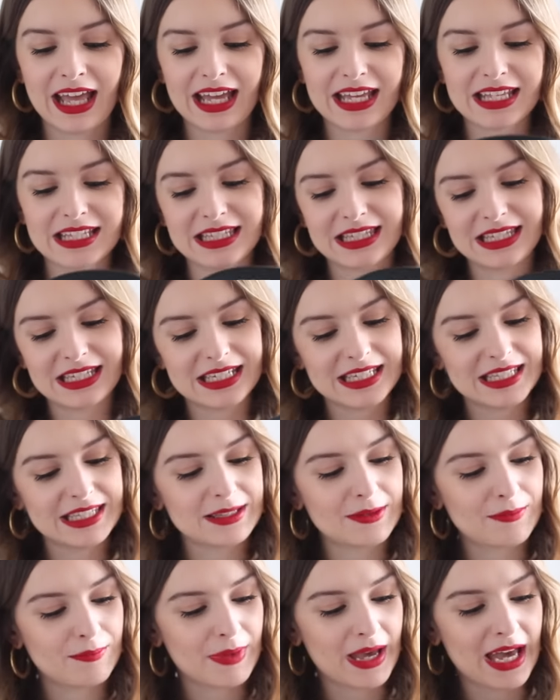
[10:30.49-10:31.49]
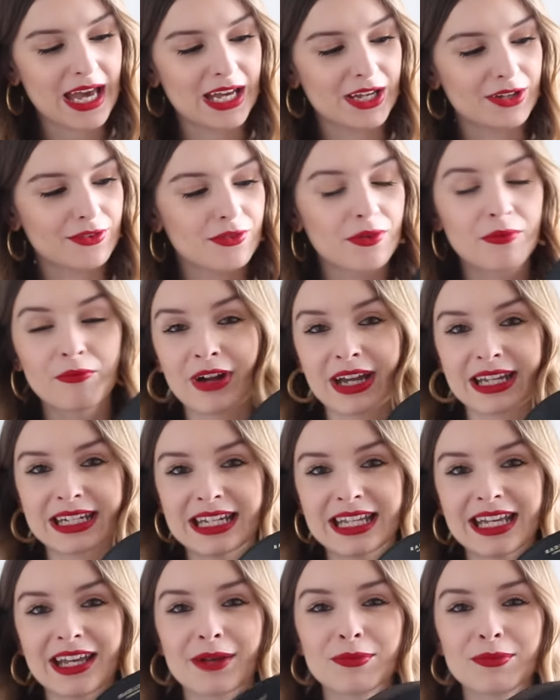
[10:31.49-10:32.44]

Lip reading: is this bag from Radley.